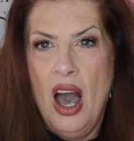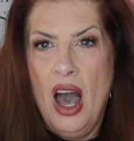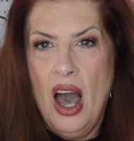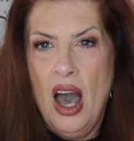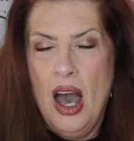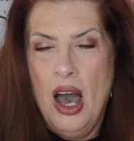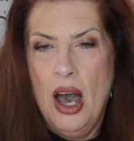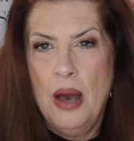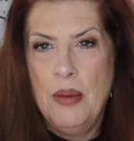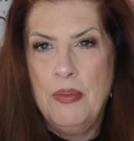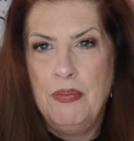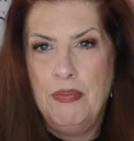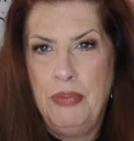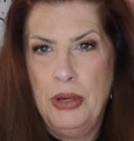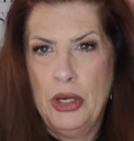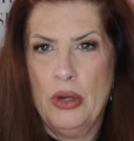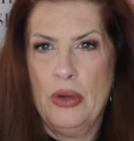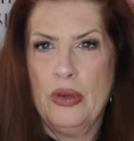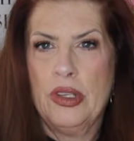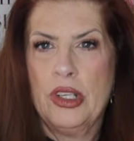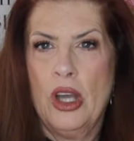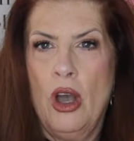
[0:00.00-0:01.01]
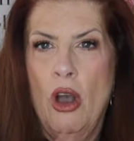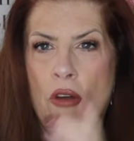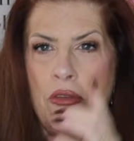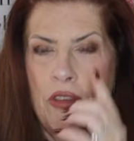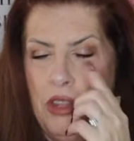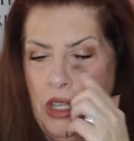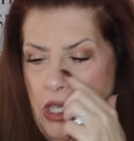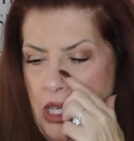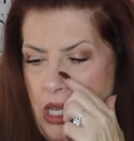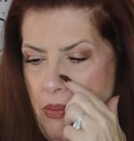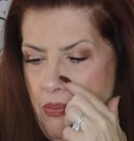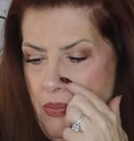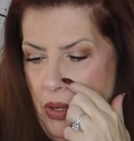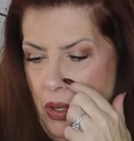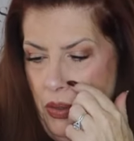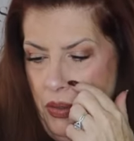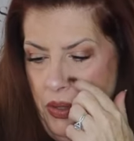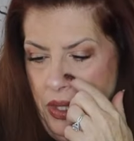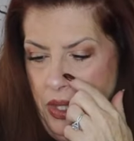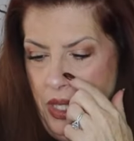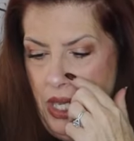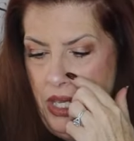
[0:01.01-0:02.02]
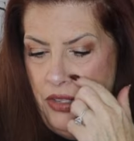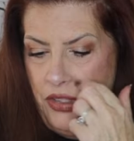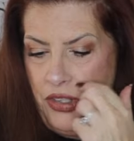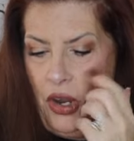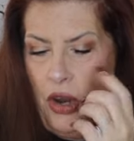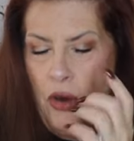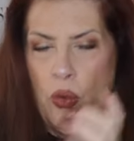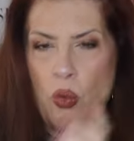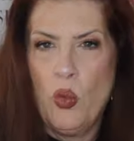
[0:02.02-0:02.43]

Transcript: uh, boot, over the knee boot. These are